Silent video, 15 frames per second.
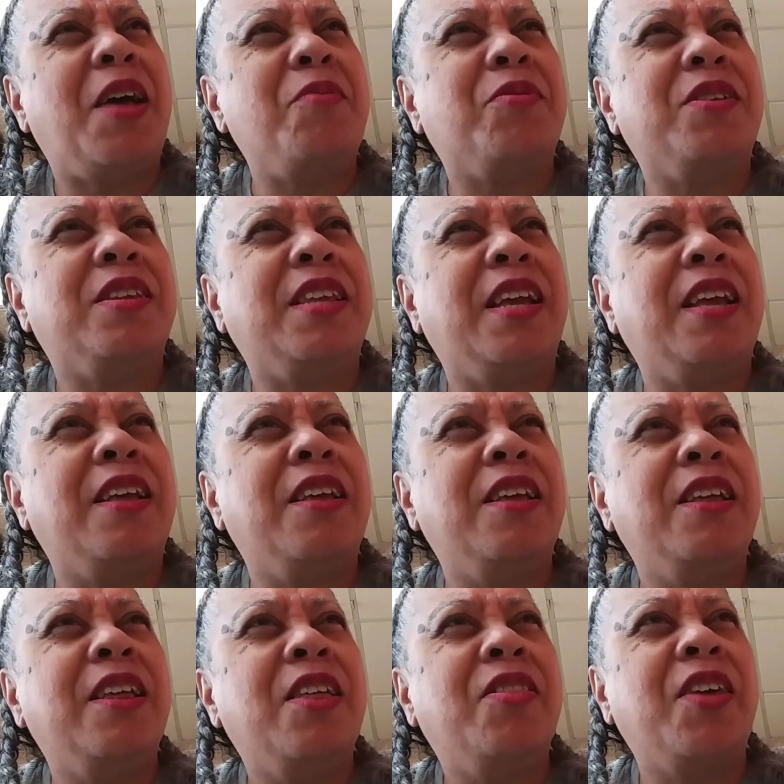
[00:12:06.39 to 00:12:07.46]
I was going to say
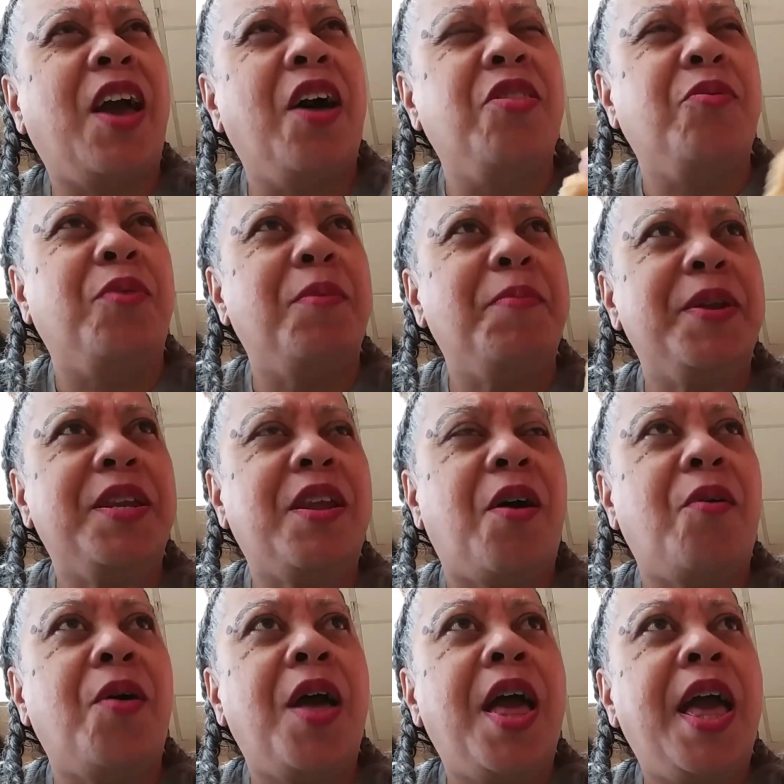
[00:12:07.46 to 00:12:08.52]
the other one, but
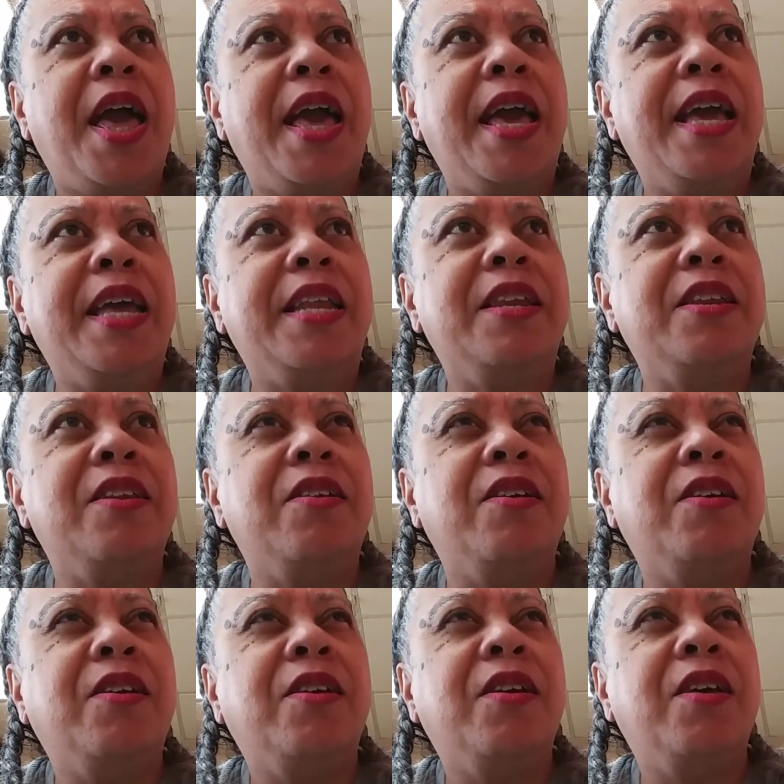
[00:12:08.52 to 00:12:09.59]
no. In
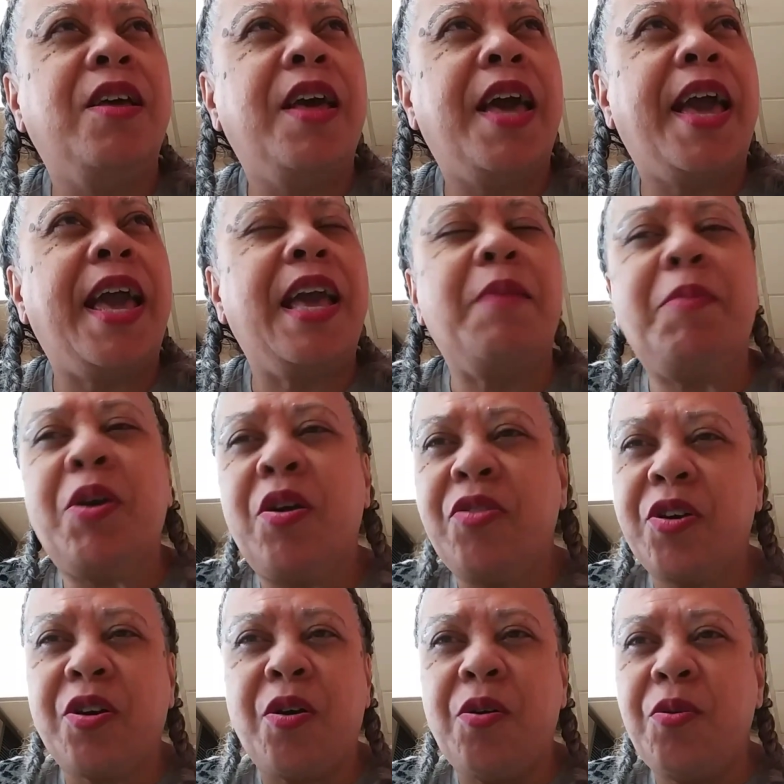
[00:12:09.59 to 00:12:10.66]
Amy on
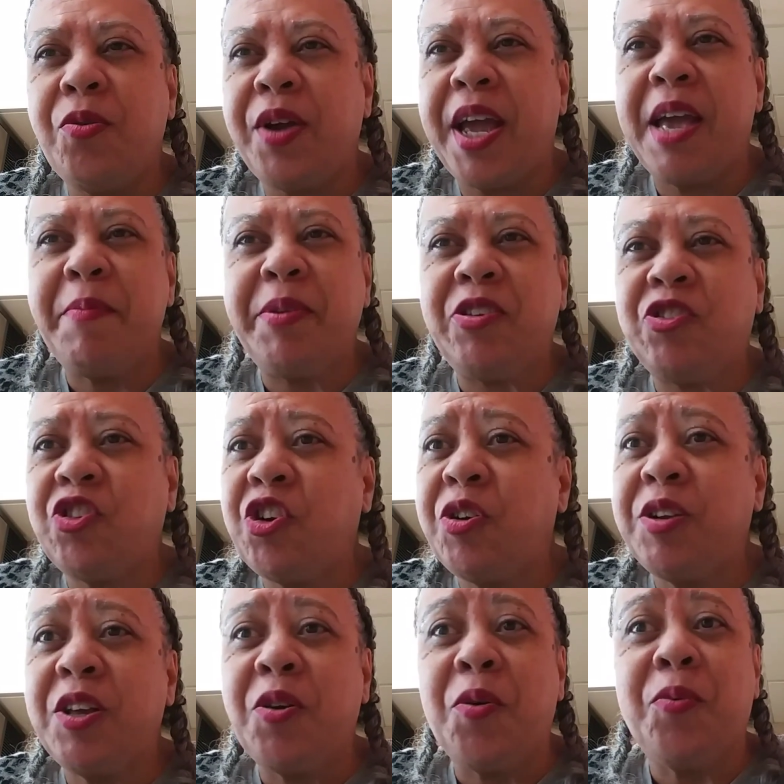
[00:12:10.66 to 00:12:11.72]
the Go or Amy's
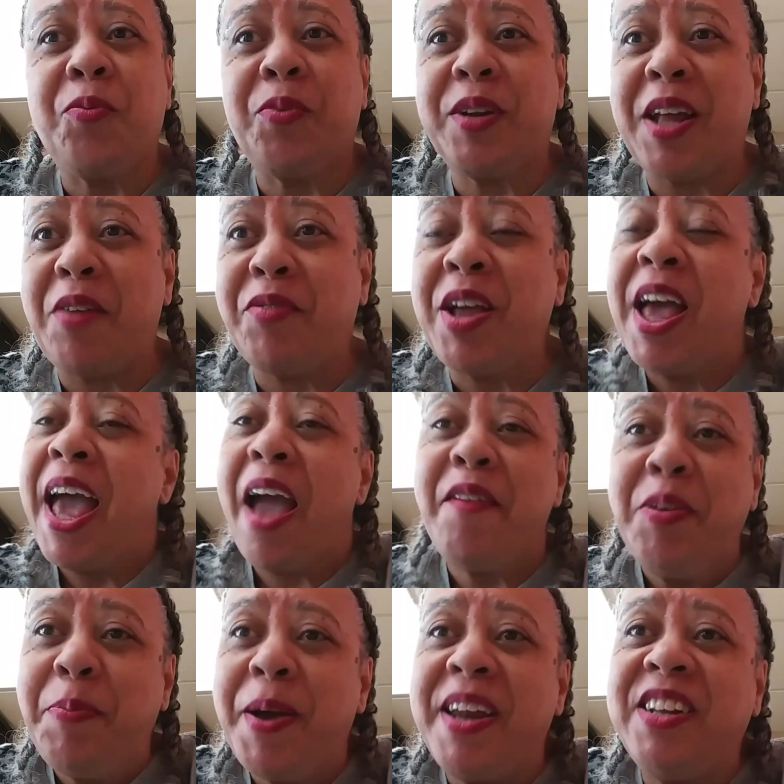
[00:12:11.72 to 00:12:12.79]
Journey or whatever.
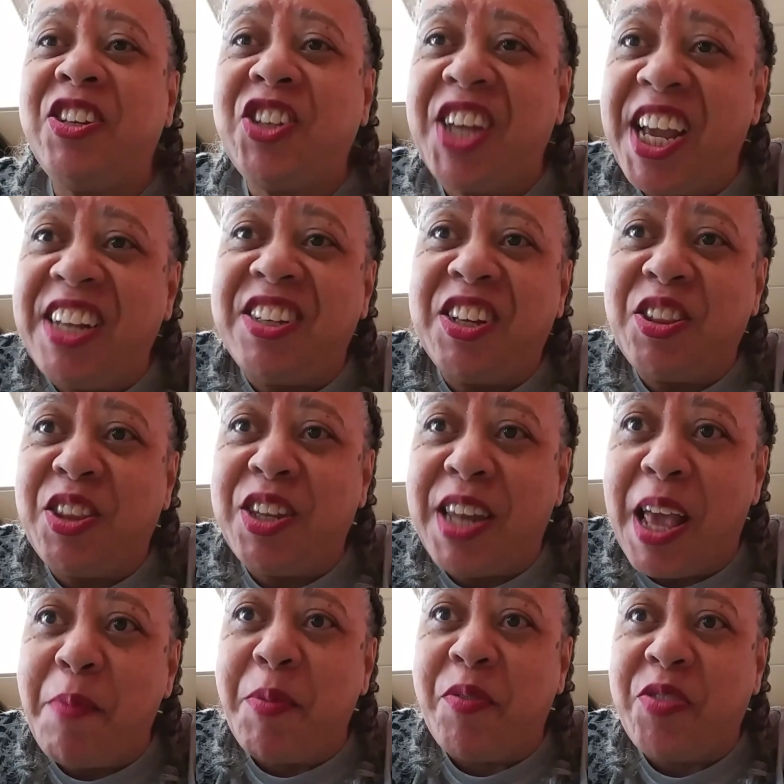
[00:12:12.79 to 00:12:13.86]
Everybody's changing the
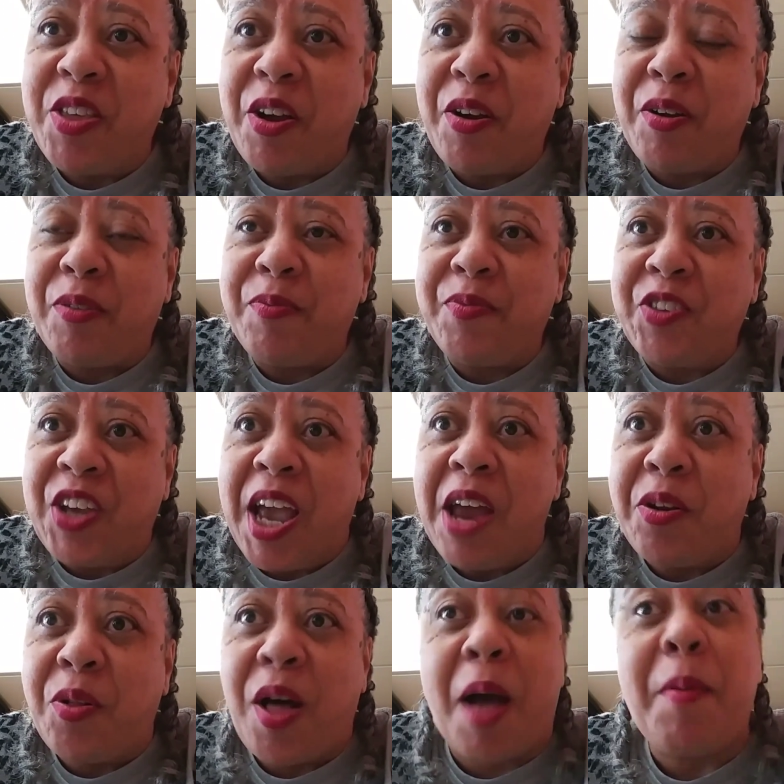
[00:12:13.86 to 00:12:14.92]
name of their
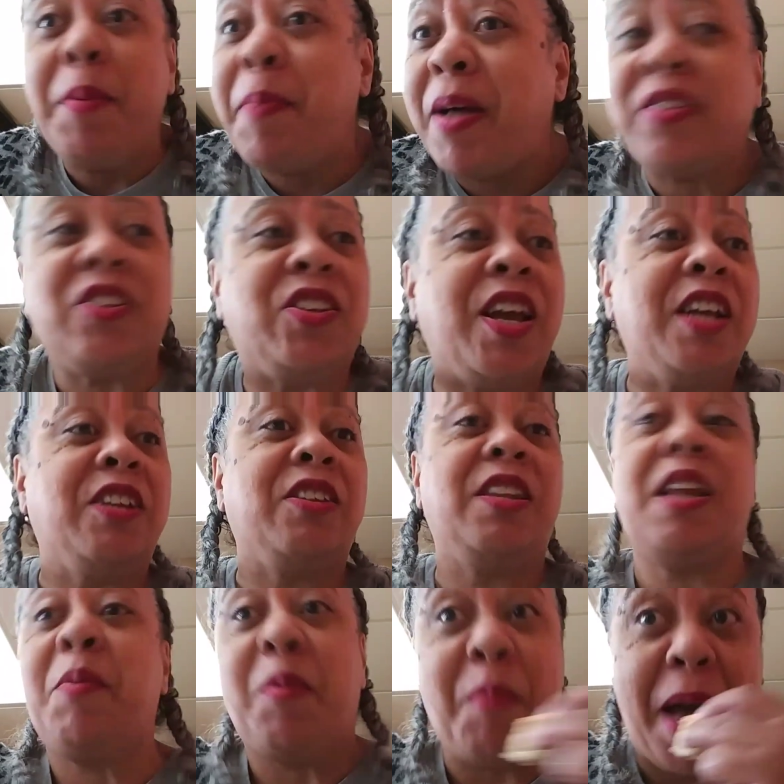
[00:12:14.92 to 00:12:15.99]
channel. I'm about to change the
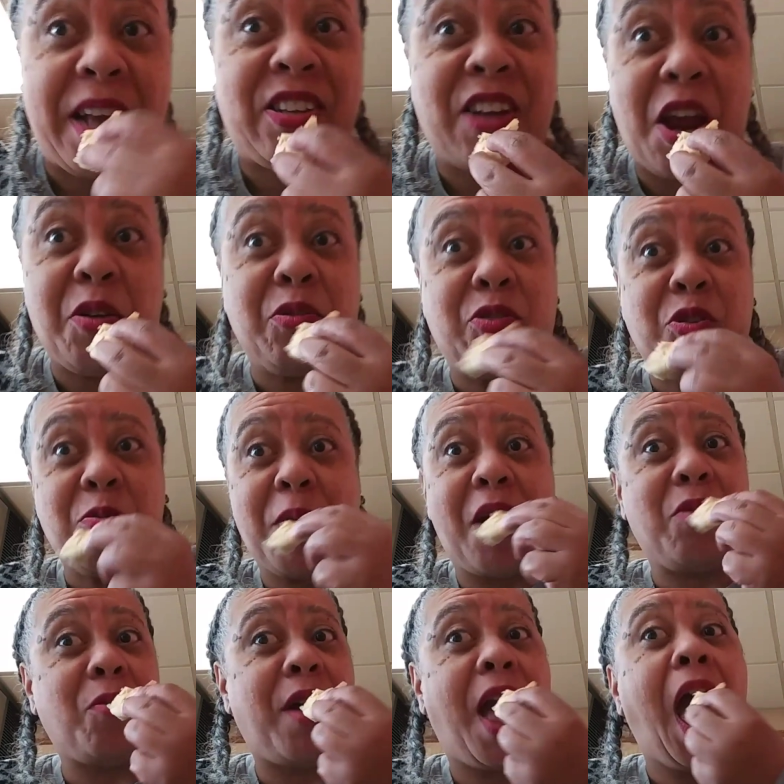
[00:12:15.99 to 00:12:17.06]
name of my channel too,
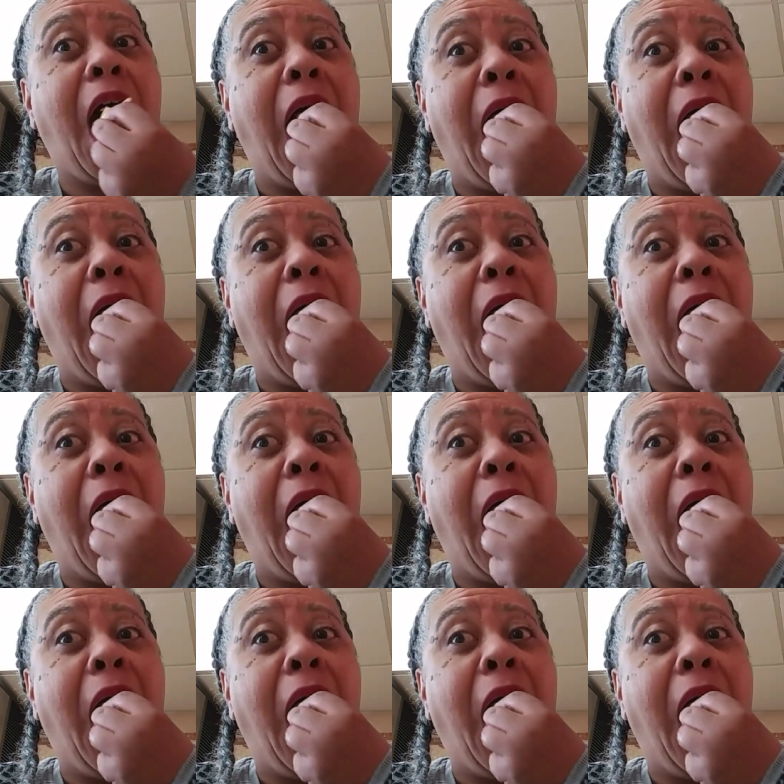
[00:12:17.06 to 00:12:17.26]
by the way.